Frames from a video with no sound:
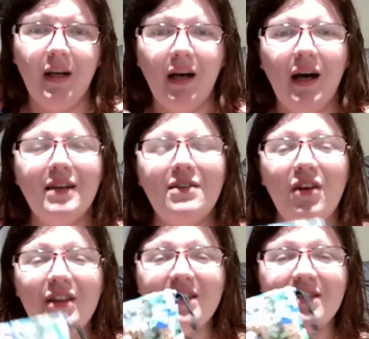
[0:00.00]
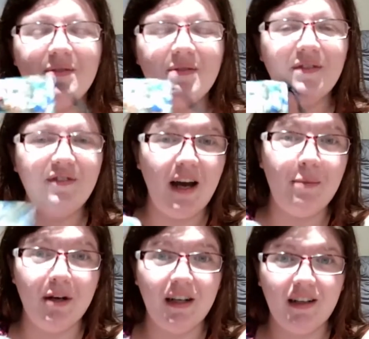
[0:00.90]
I saw this
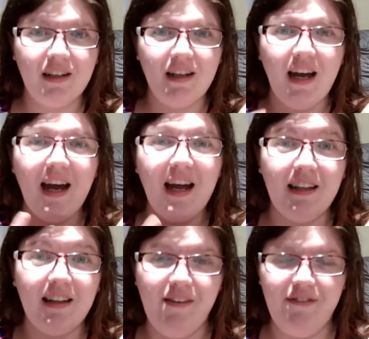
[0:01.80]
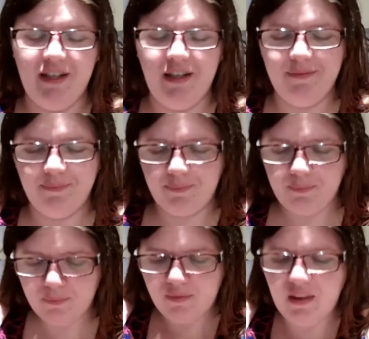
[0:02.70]
fabric and I loved it.
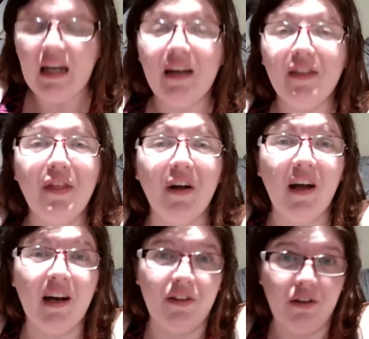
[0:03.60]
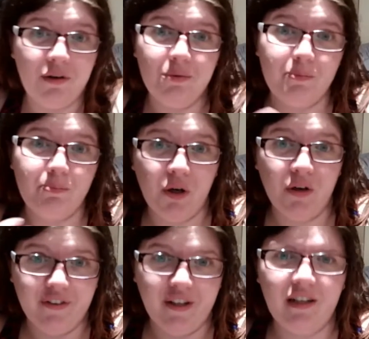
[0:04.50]
And I thought it was
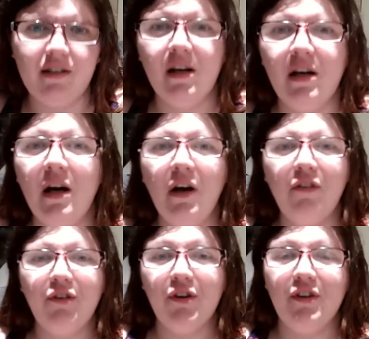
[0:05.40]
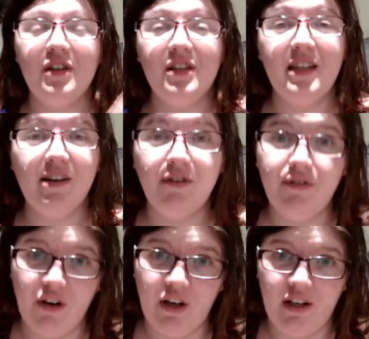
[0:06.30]
perfect for the Tarot
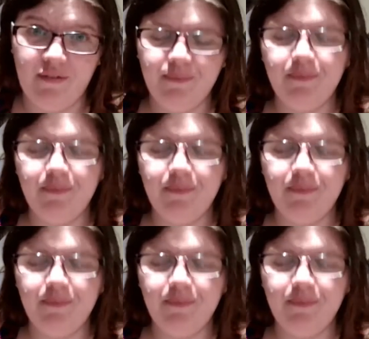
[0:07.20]
Fauna,